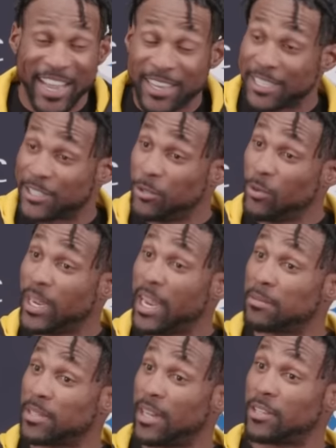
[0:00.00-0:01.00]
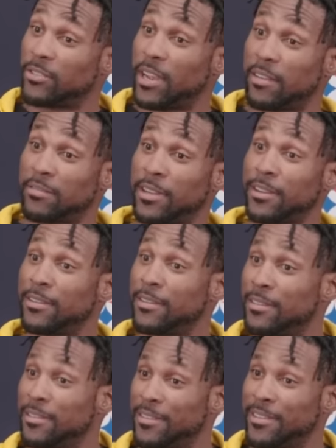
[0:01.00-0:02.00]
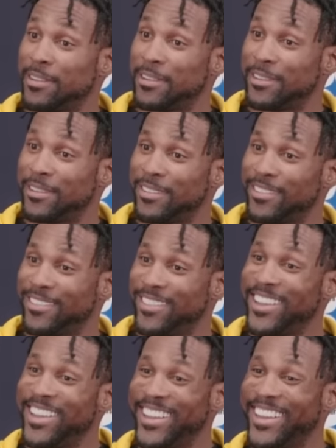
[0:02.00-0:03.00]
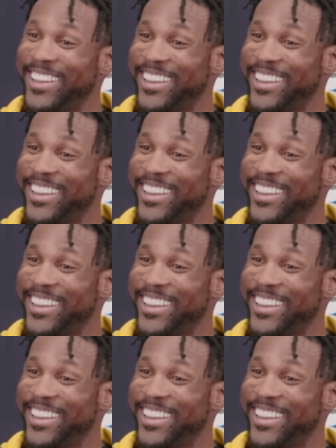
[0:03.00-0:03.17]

You had, there's two Cams in that draft now. Yeah, well.